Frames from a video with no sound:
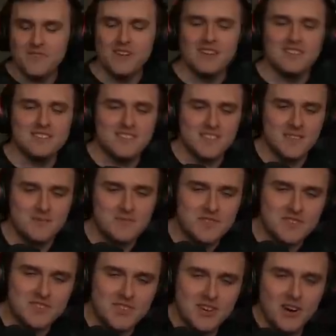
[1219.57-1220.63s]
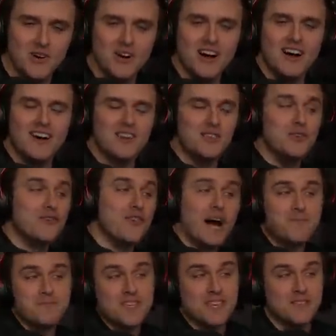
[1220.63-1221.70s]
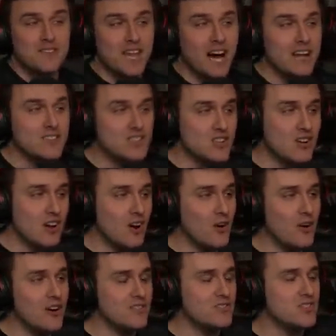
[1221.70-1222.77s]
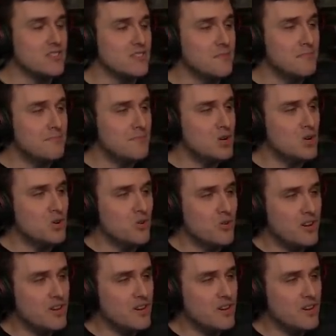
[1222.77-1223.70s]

Well, it seems as though uh, you've opted not to go to the moon.